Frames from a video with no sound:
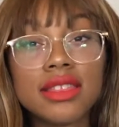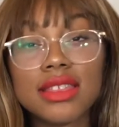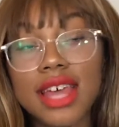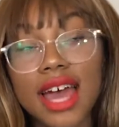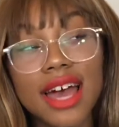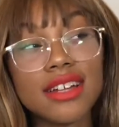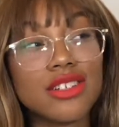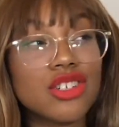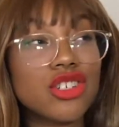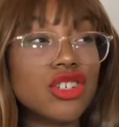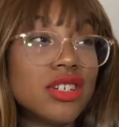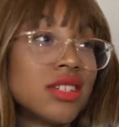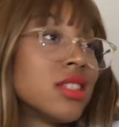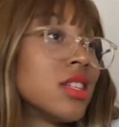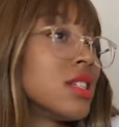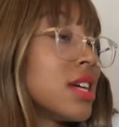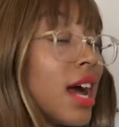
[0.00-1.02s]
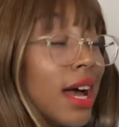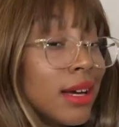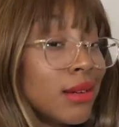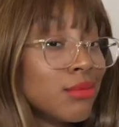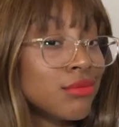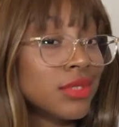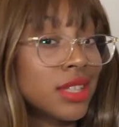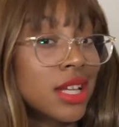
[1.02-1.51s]
that's just the
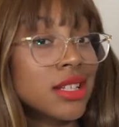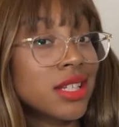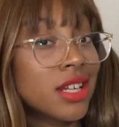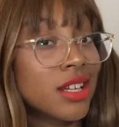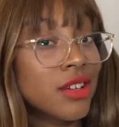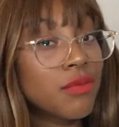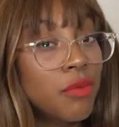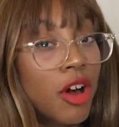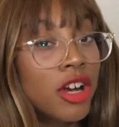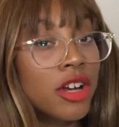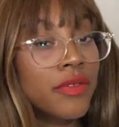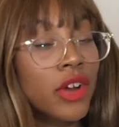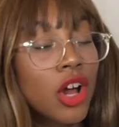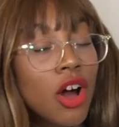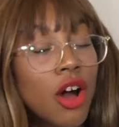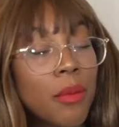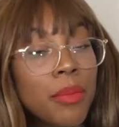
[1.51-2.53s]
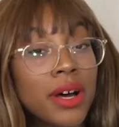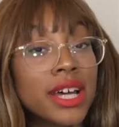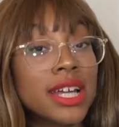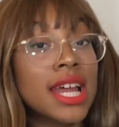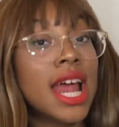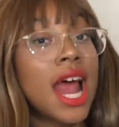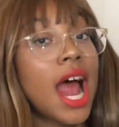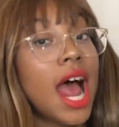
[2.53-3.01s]
time sensitive part of it all, but